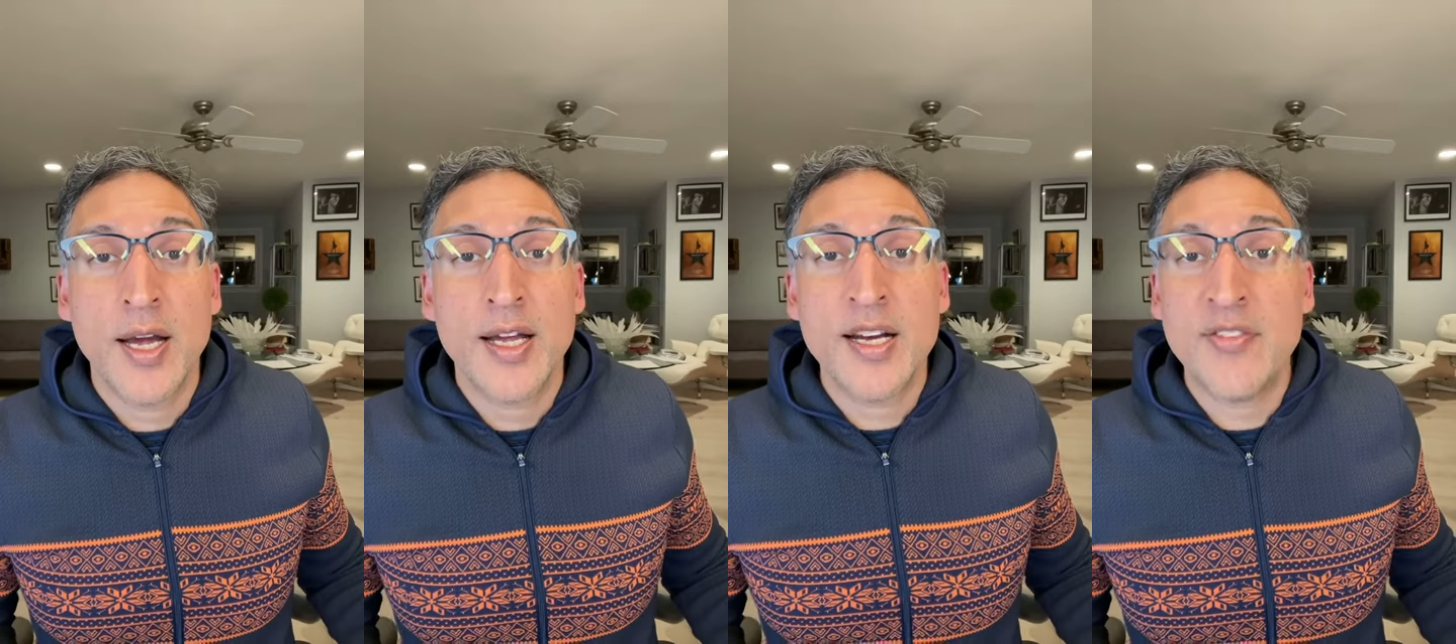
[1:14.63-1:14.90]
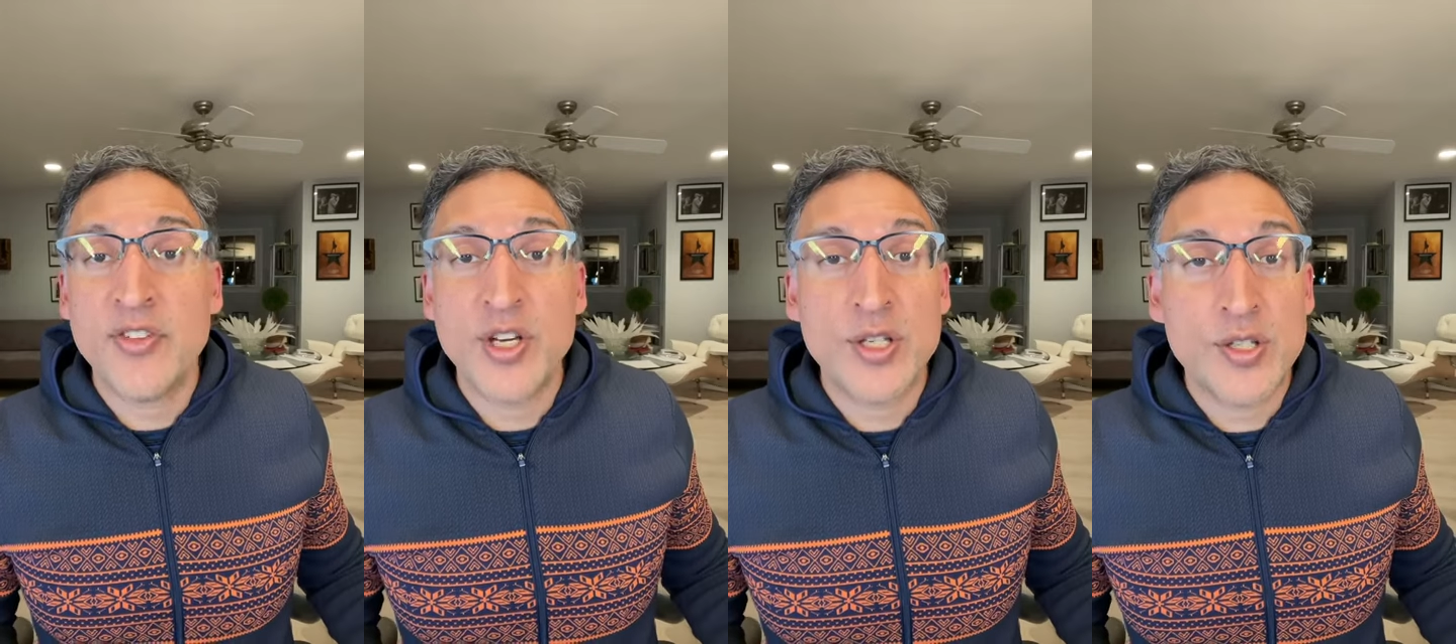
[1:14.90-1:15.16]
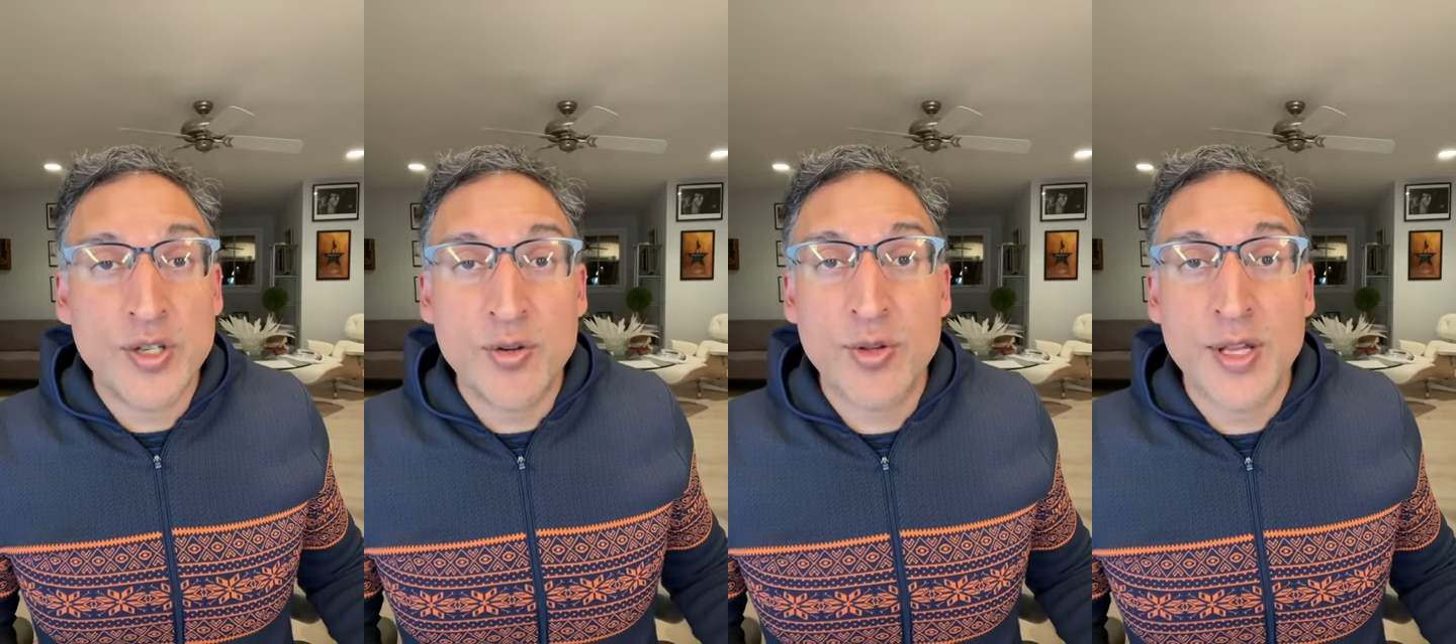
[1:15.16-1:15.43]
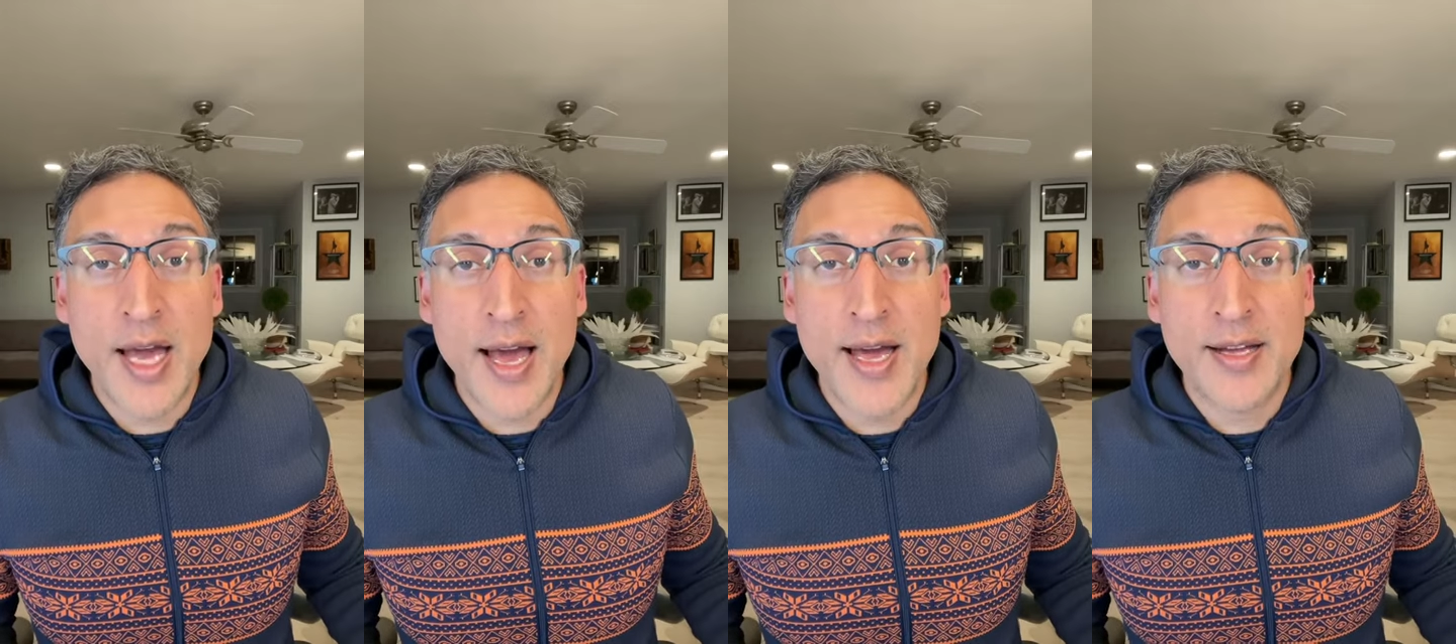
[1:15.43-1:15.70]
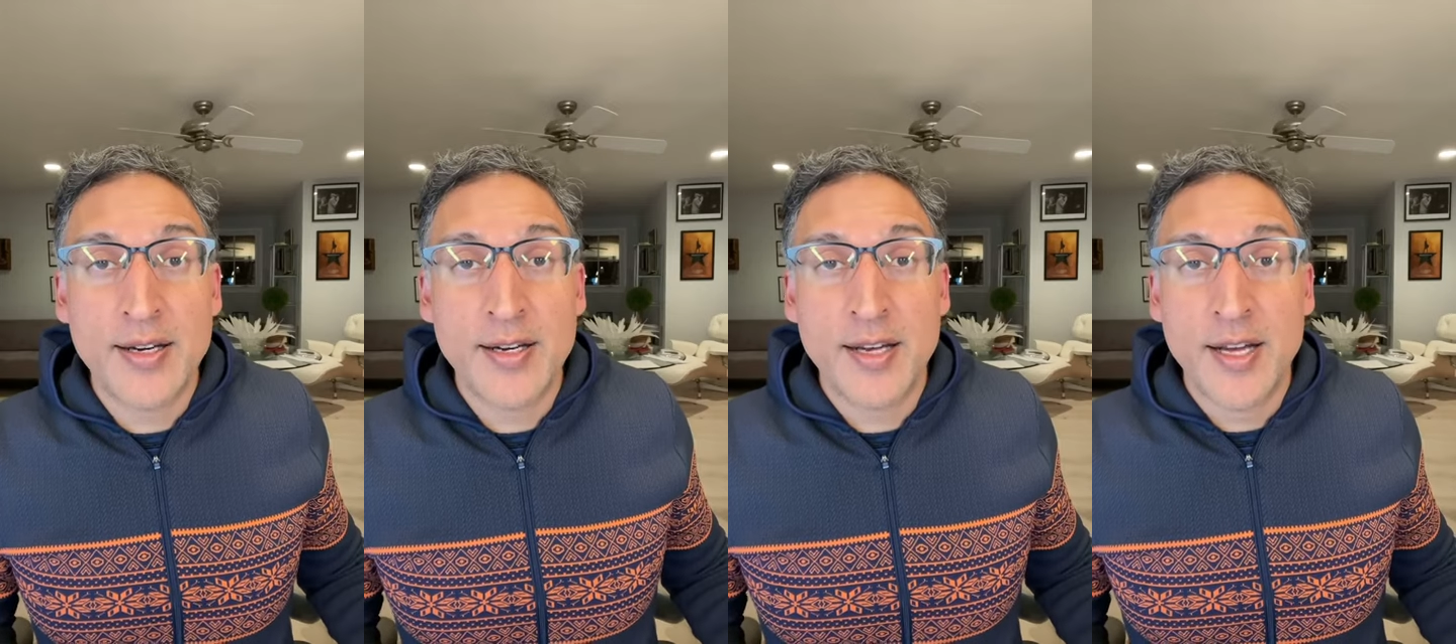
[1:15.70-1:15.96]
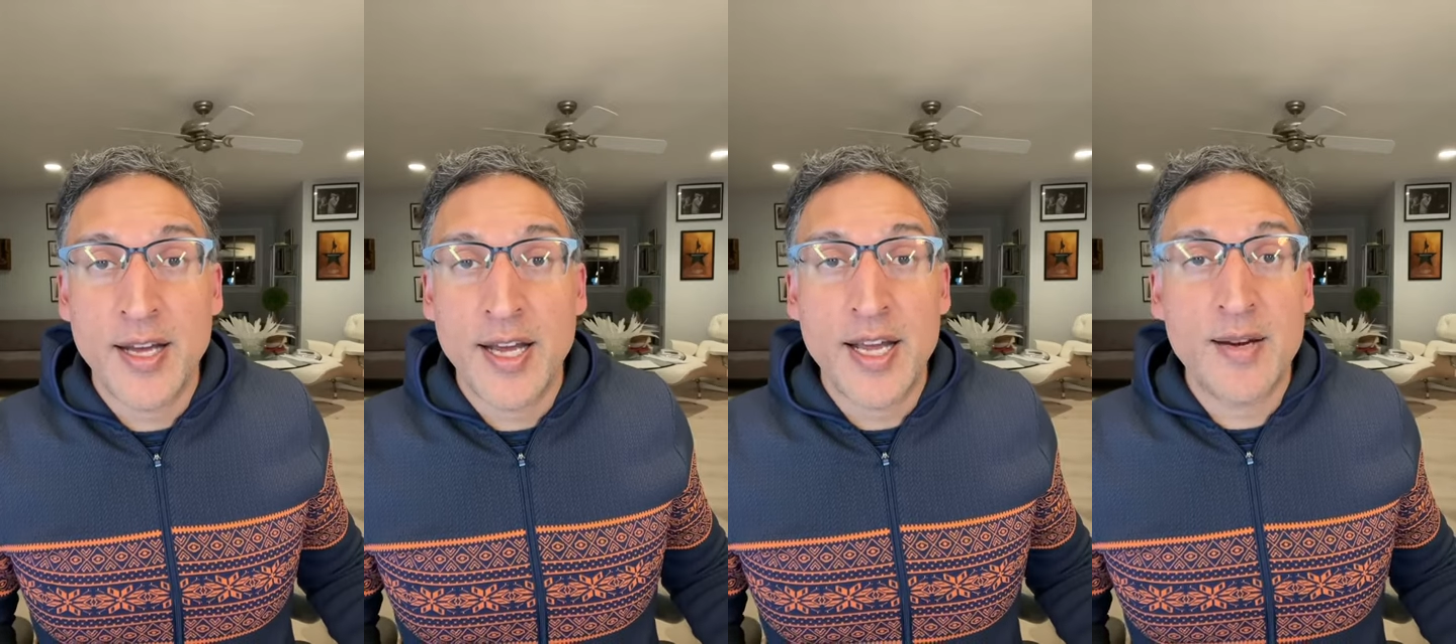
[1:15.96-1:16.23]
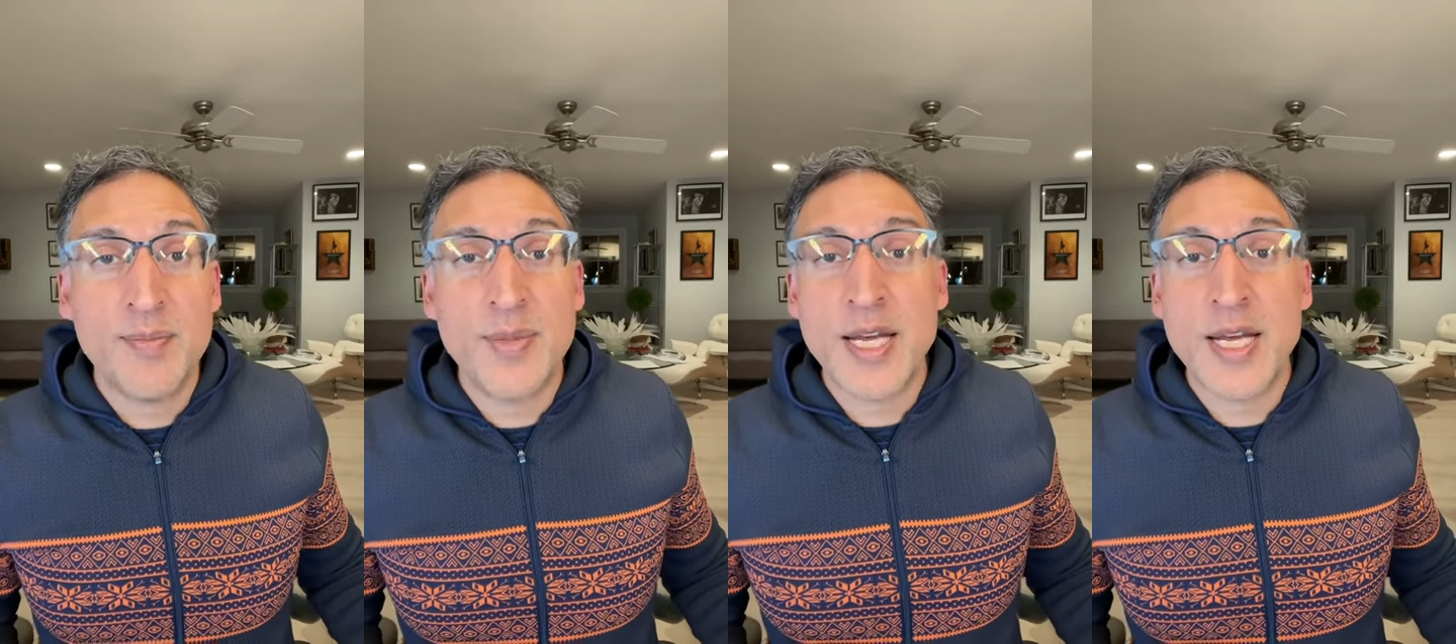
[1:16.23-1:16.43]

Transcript: And if you do that, it